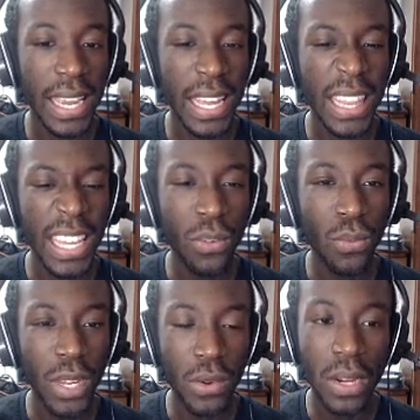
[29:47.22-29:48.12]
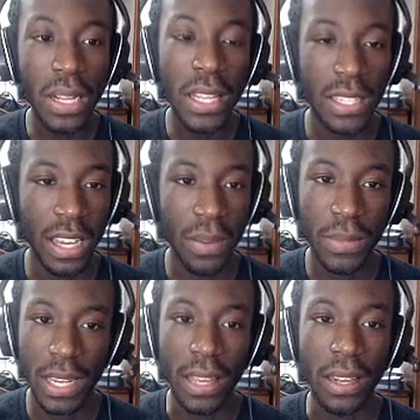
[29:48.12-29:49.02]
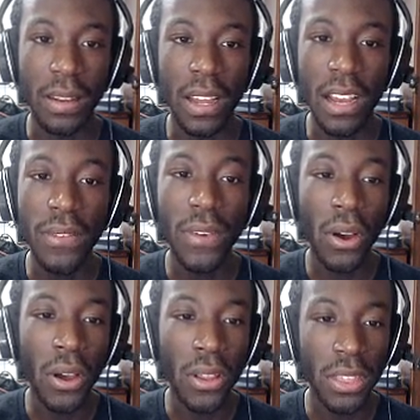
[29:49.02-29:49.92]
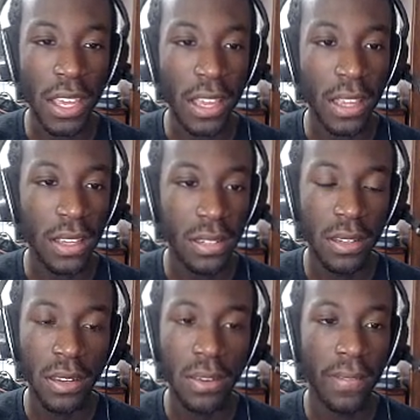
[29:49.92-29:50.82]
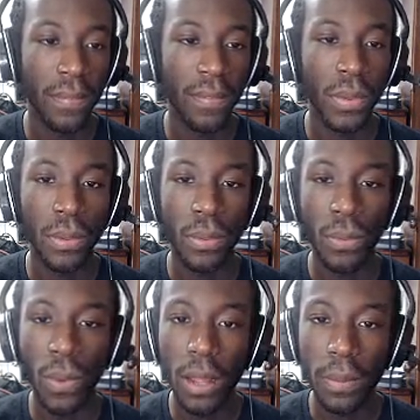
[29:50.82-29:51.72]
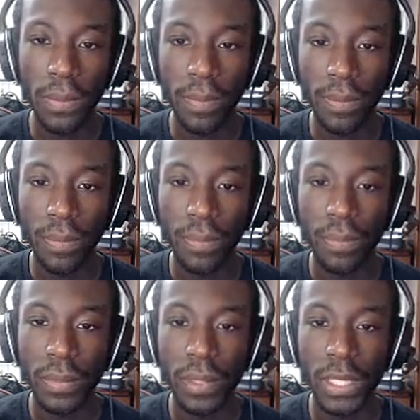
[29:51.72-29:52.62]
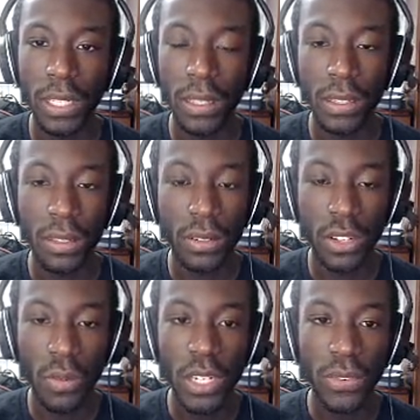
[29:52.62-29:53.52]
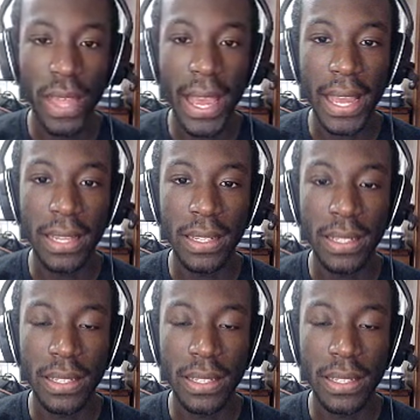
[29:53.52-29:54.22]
And then Reuniclus comes in. Of all things, well, so much for that.